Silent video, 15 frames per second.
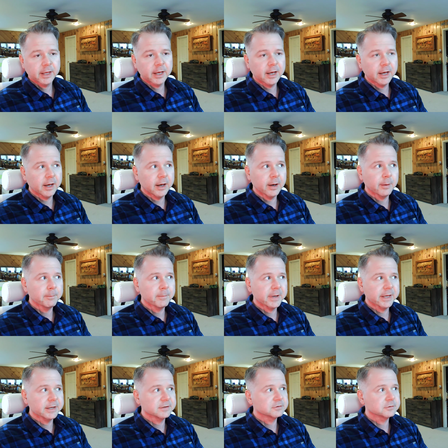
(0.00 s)

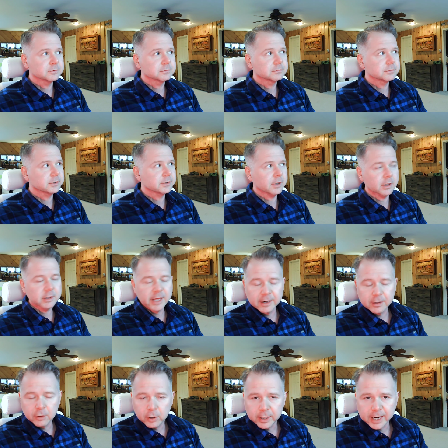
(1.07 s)
It is a lot
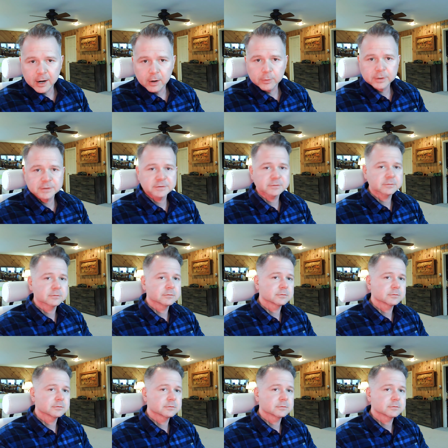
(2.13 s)
of long hours.